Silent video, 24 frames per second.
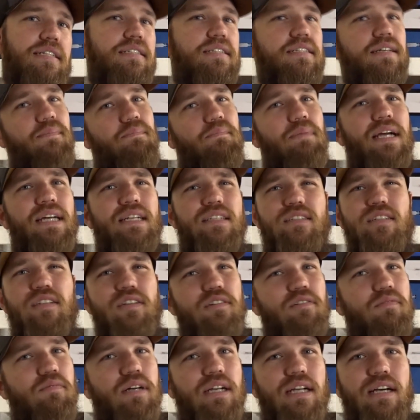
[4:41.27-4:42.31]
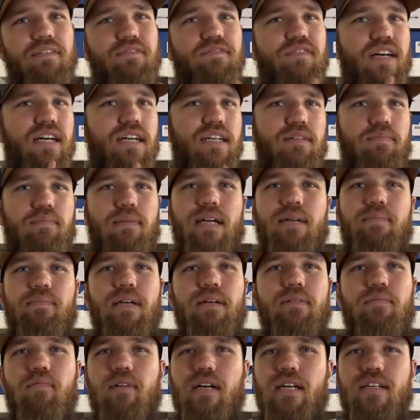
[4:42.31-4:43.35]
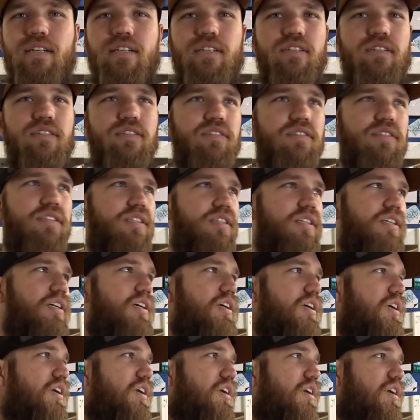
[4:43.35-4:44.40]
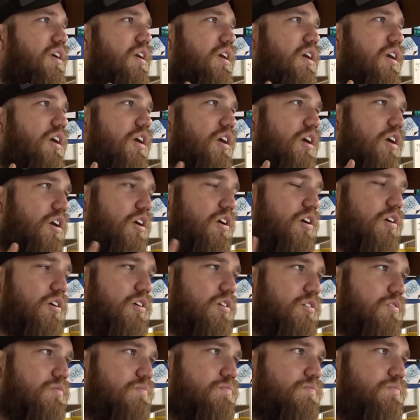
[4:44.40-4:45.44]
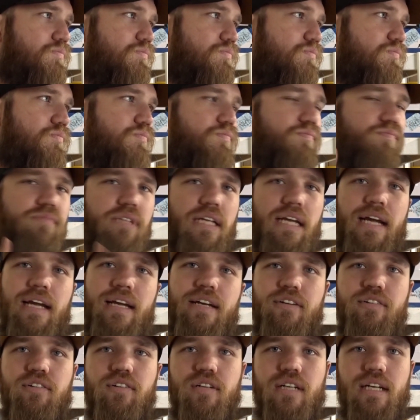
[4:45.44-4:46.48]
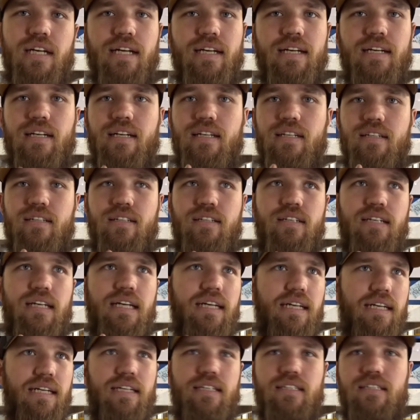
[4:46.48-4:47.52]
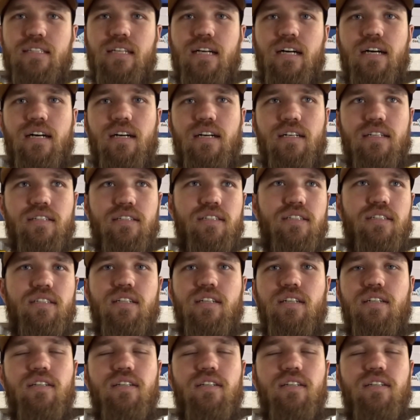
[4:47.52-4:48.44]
depends on the one I find, maybe wheels, angle kit, exhaust,